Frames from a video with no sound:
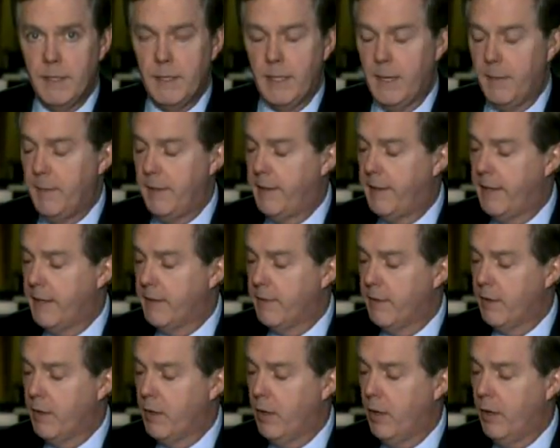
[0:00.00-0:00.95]
Tammy, thanks
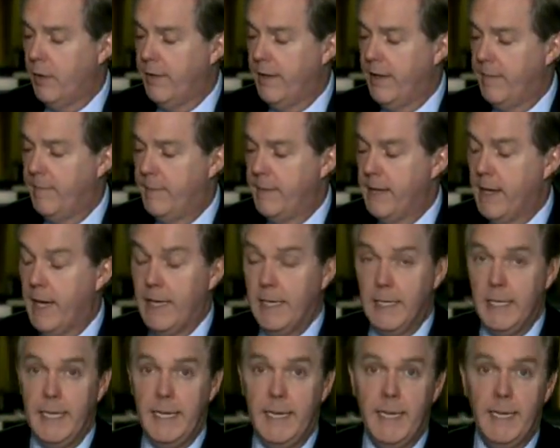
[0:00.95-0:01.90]
for the call. The
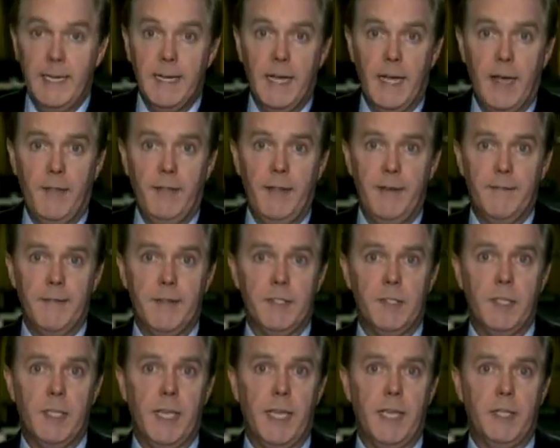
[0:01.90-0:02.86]
FBI leading now the
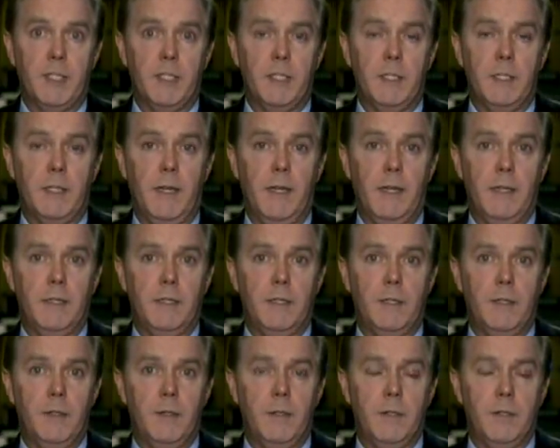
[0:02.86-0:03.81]
investigation
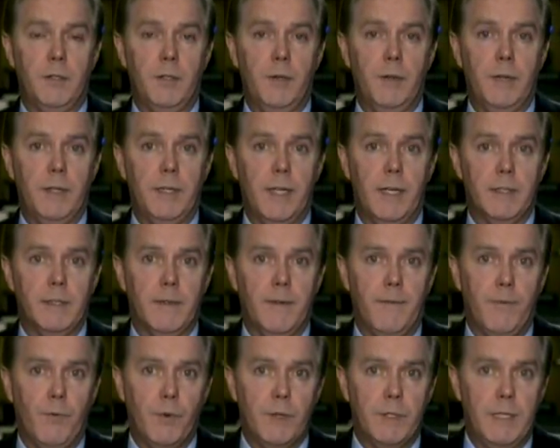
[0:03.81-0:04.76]
into the shooting deaths
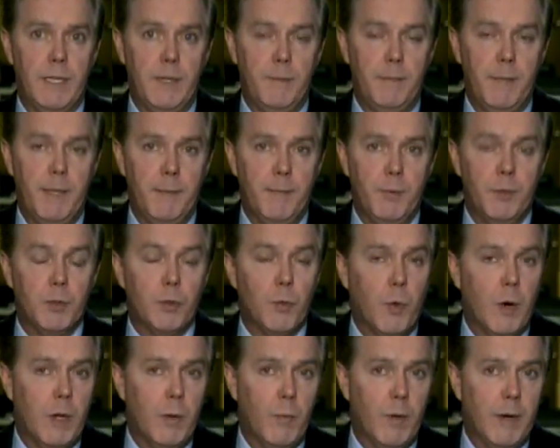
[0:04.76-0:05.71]
of 14 people,
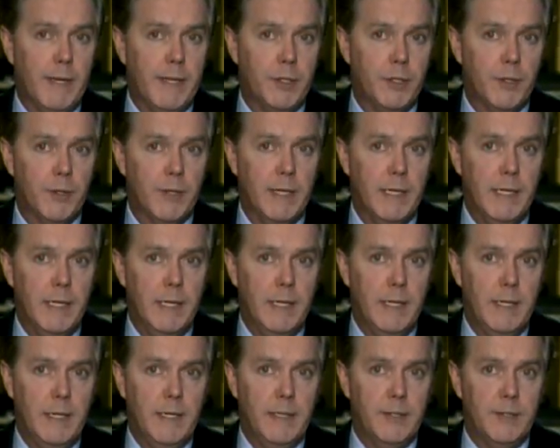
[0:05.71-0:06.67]
21 injured
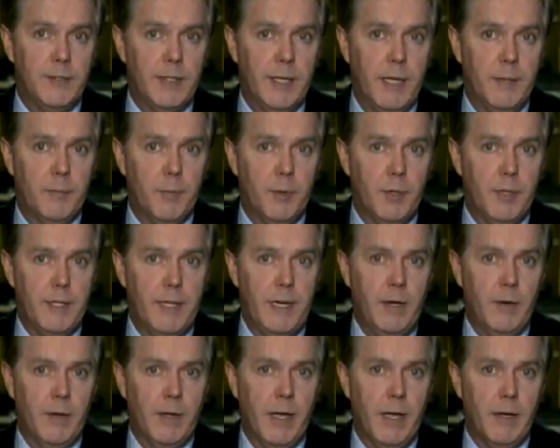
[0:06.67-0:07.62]
in San
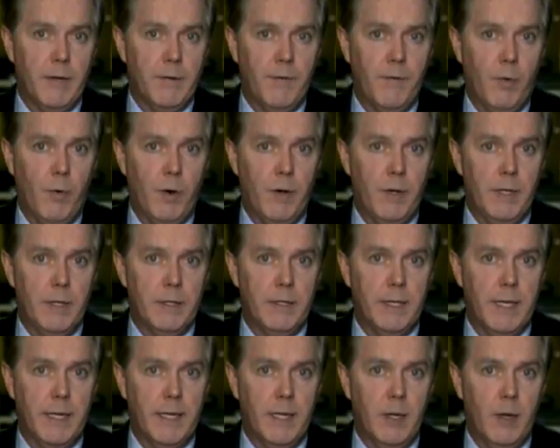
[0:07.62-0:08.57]
Bernardino, California,
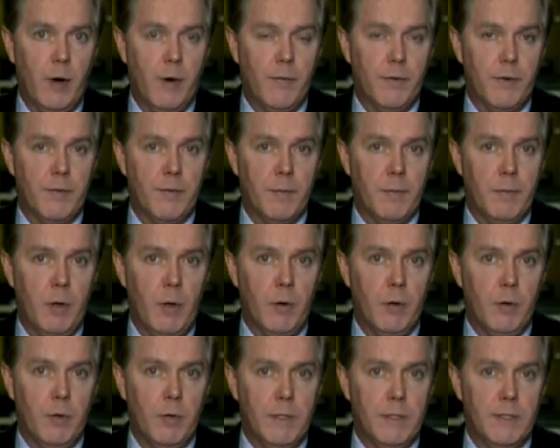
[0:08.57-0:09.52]
taking over from
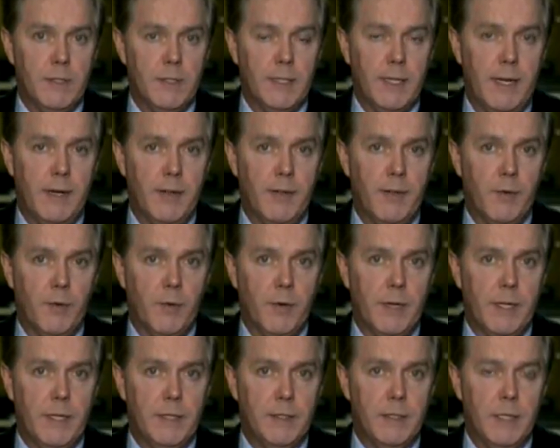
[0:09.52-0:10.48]
local and state
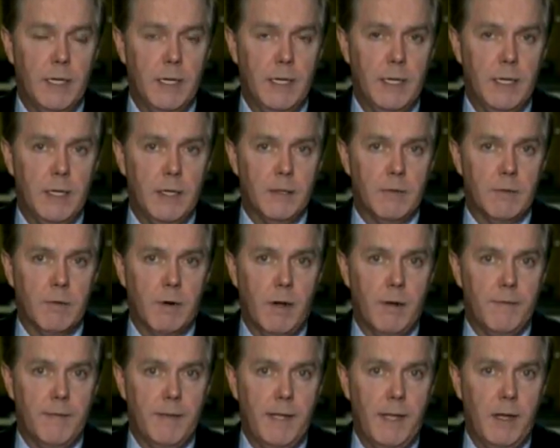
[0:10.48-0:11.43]
authorities.
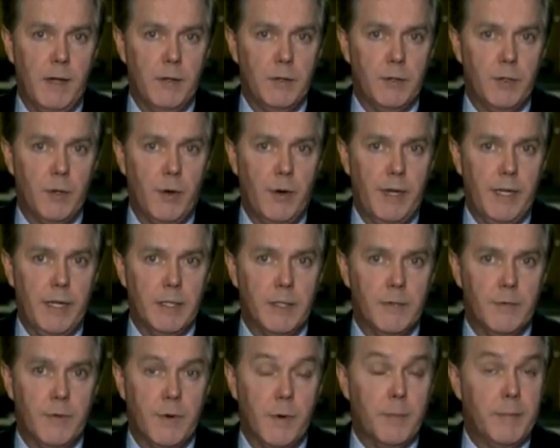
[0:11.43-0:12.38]
Raphael joining
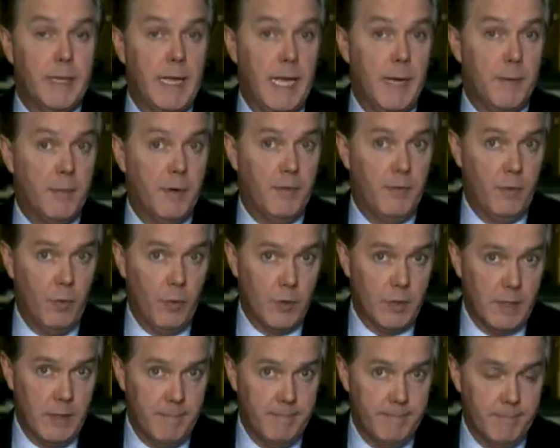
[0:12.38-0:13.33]
us from Tampa,
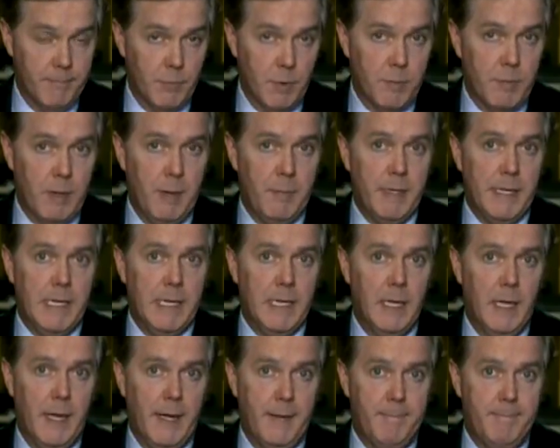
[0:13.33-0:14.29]
Florida,
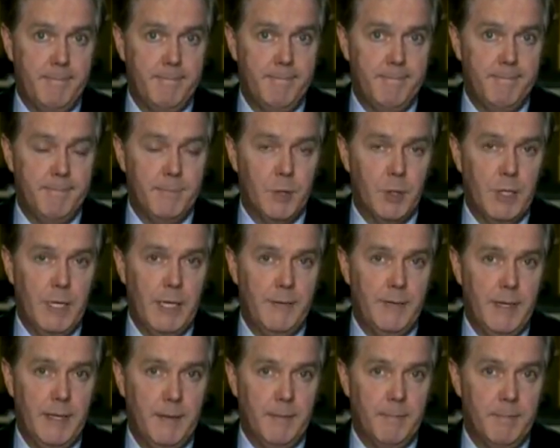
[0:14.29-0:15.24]
Republican line. Good
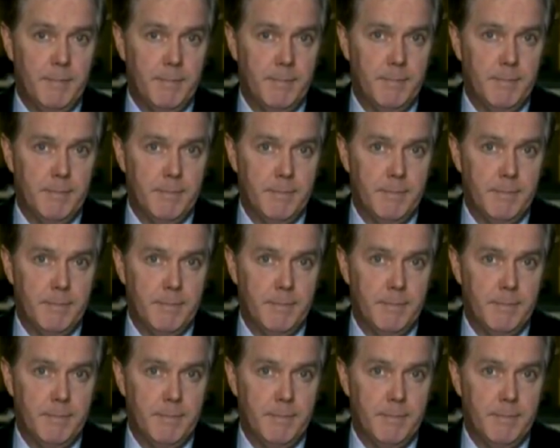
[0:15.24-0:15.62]
evening.